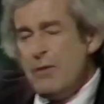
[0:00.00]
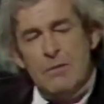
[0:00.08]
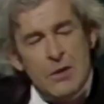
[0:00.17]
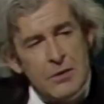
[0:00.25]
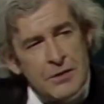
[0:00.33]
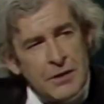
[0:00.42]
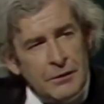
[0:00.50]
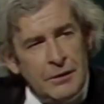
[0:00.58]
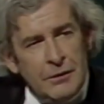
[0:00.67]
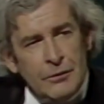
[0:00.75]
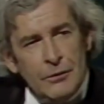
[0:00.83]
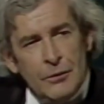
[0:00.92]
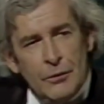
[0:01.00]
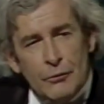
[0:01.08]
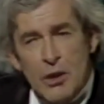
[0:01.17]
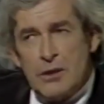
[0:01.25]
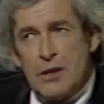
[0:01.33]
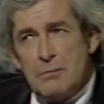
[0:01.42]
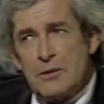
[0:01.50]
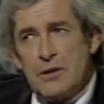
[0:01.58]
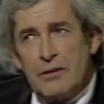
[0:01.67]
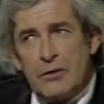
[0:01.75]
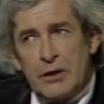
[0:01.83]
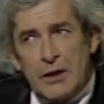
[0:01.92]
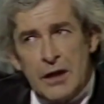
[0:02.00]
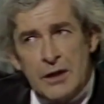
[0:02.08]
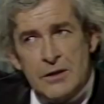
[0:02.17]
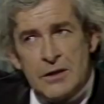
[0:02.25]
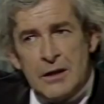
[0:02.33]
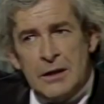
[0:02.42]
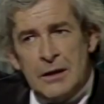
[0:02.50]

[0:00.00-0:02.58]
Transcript: you ever noticed that wrong numbers are never engaged?